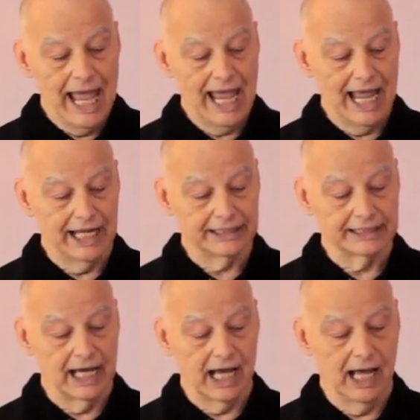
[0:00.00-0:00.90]

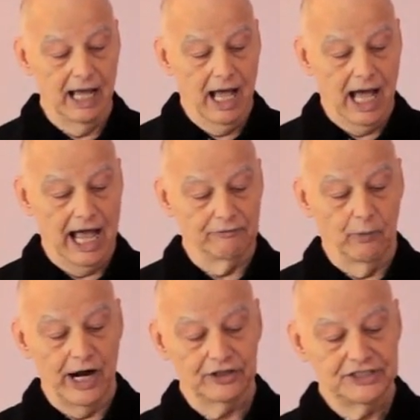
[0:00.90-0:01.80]
And I've
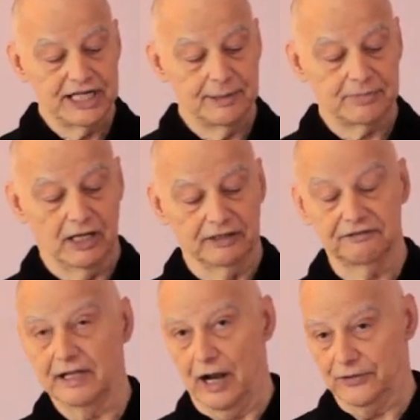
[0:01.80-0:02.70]
wired and taped all the
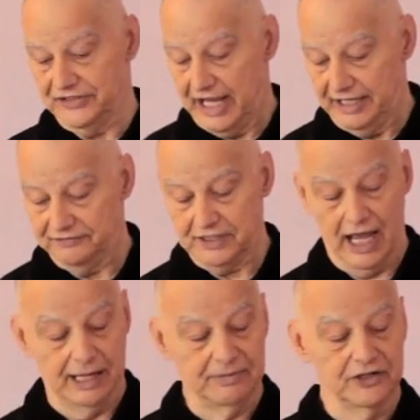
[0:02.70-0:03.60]
flowers ahead of
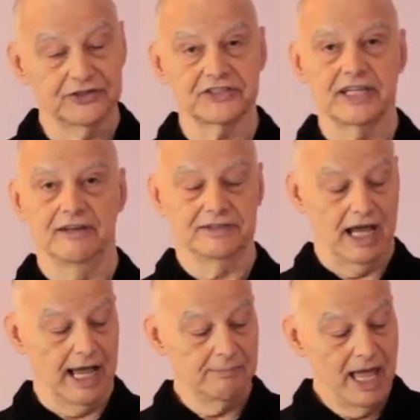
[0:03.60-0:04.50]
time here to save
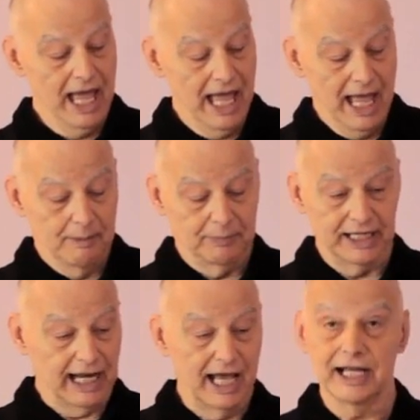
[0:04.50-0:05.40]
time.
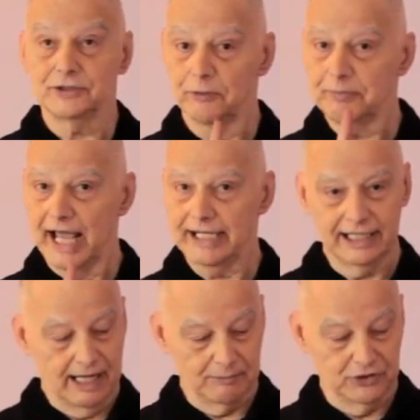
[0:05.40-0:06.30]
But don't
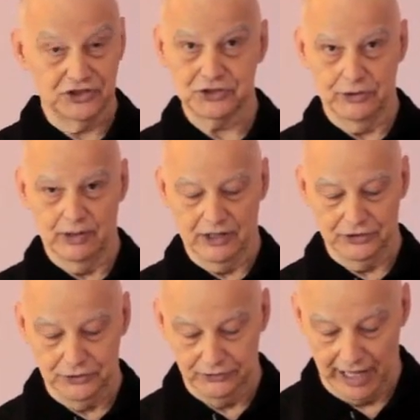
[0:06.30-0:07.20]
panic, I'm going to show you how
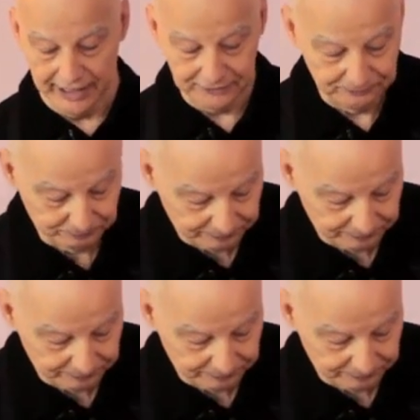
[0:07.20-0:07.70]
to do that.